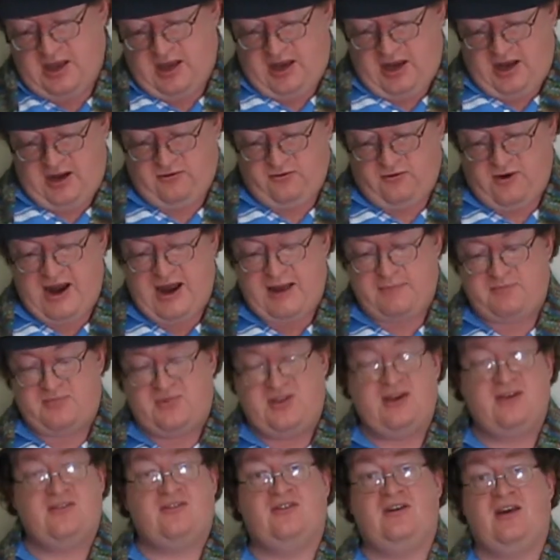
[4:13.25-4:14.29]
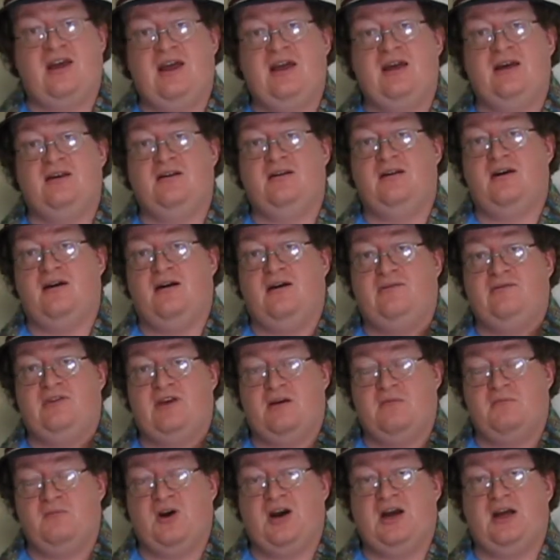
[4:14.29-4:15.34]
and wrap this end of the
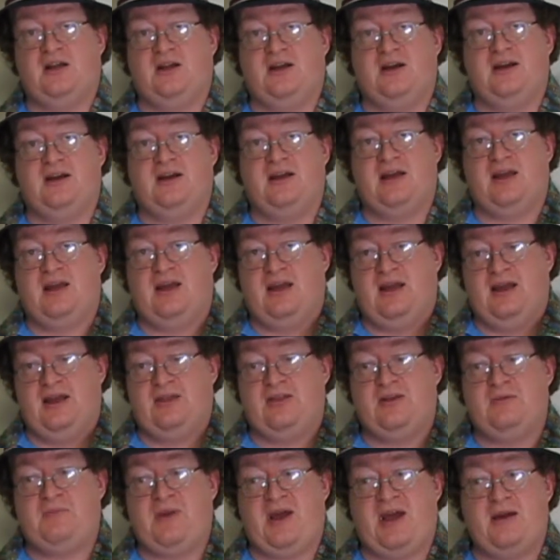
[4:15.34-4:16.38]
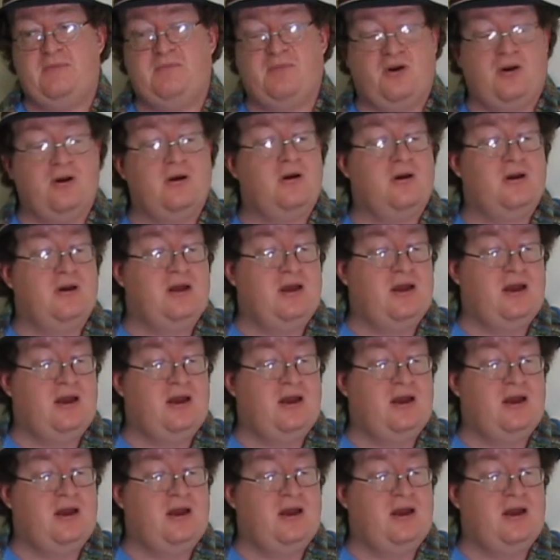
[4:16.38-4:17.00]
umbrella in the paper